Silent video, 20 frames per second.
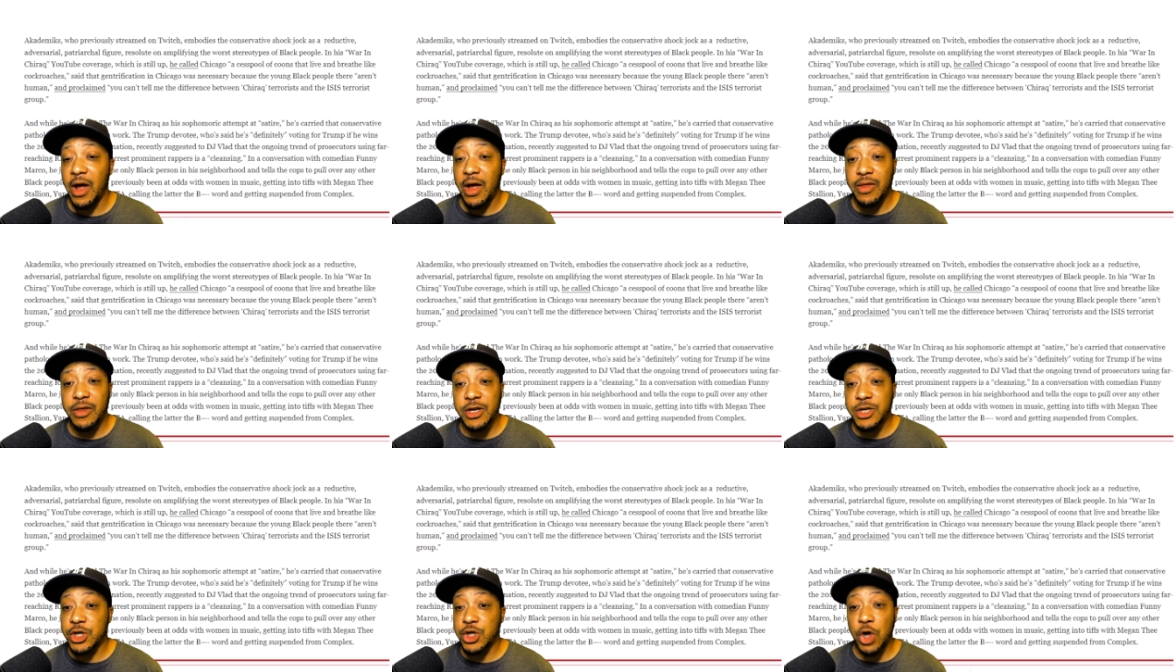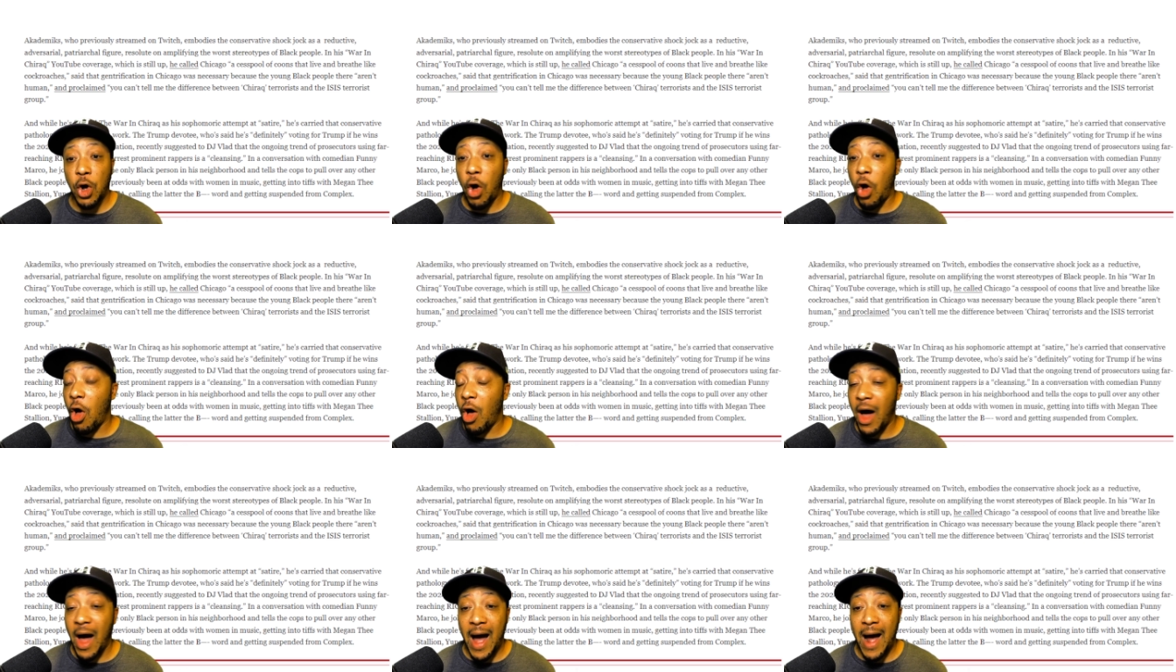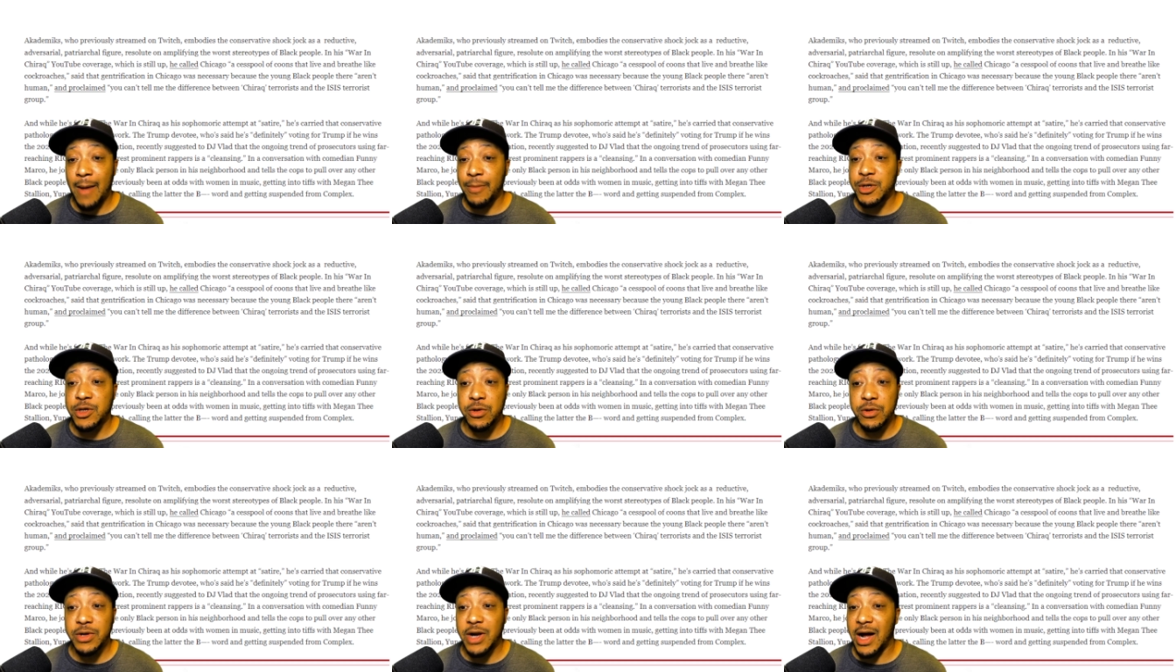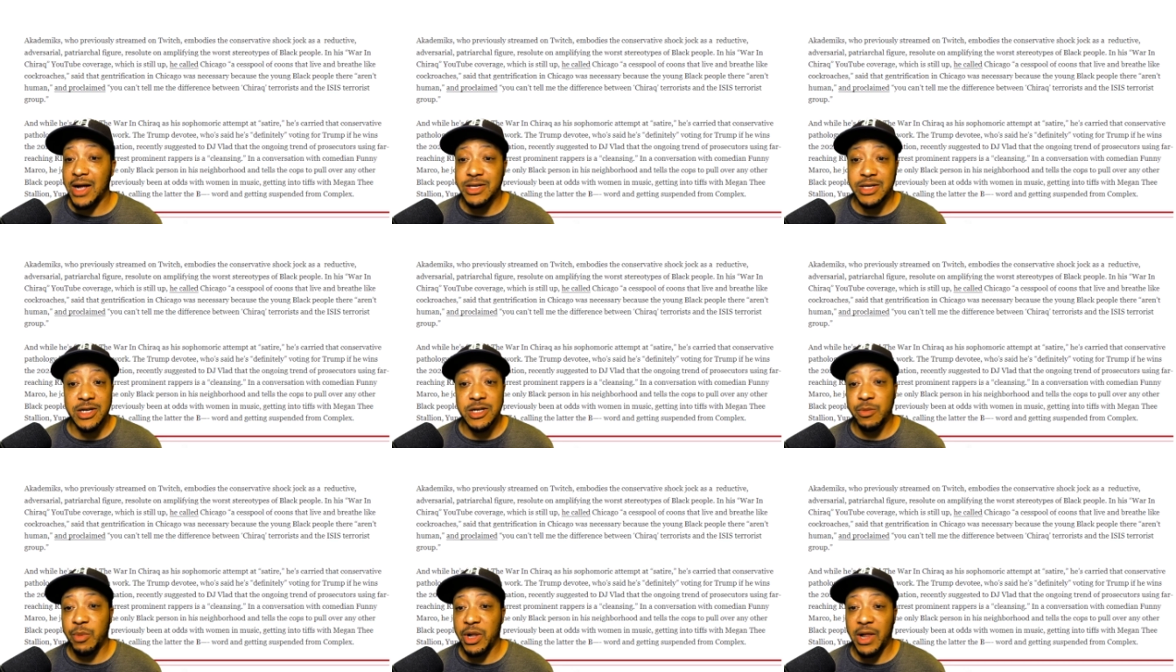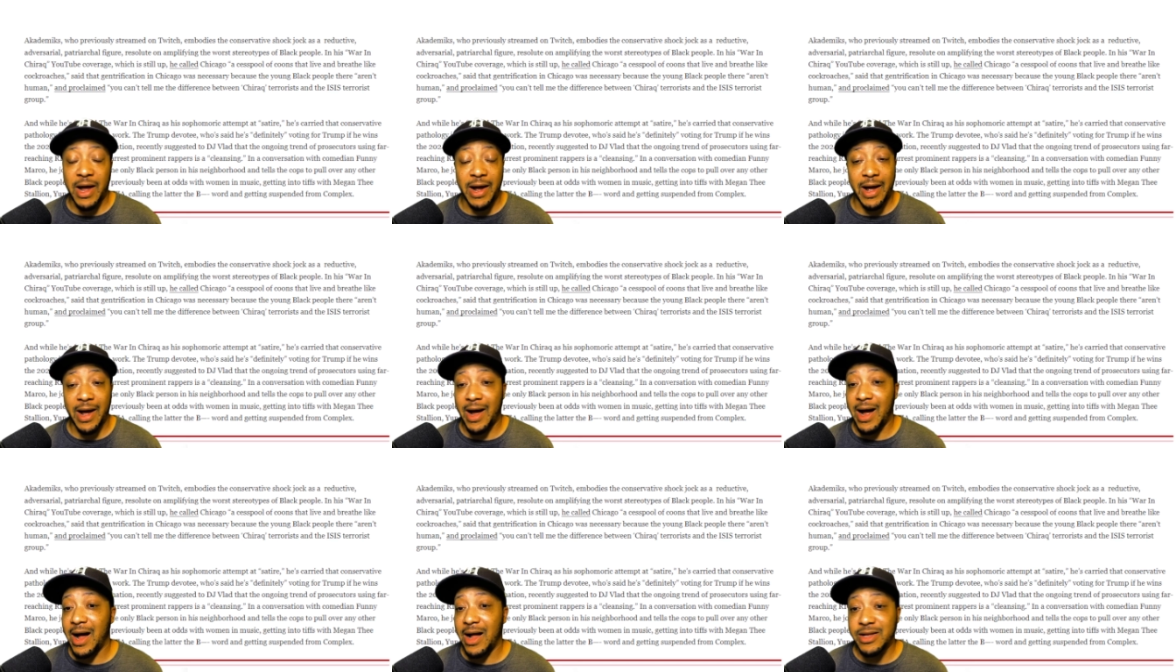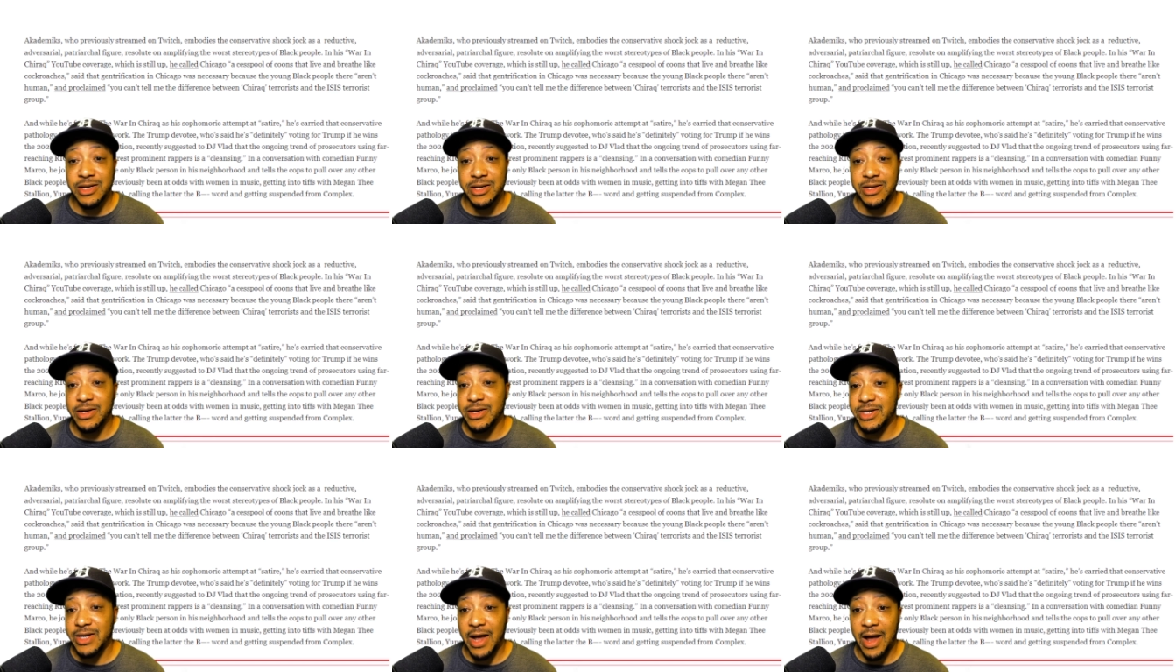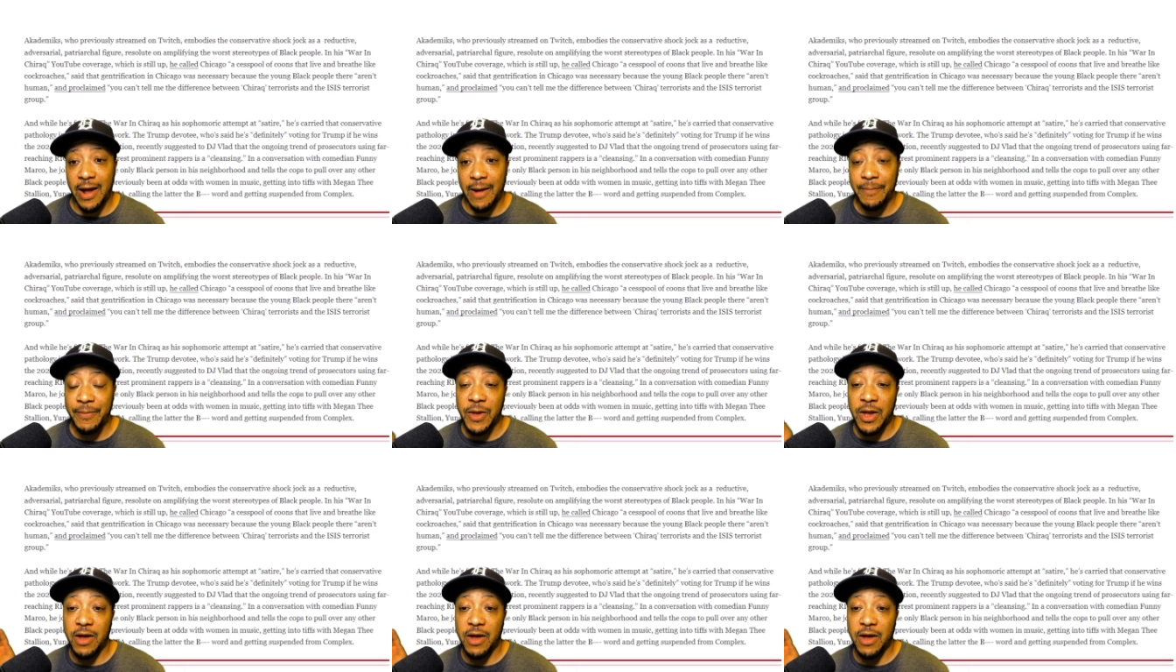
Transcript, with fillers: This is all absolute nonsense, but like I constantly say,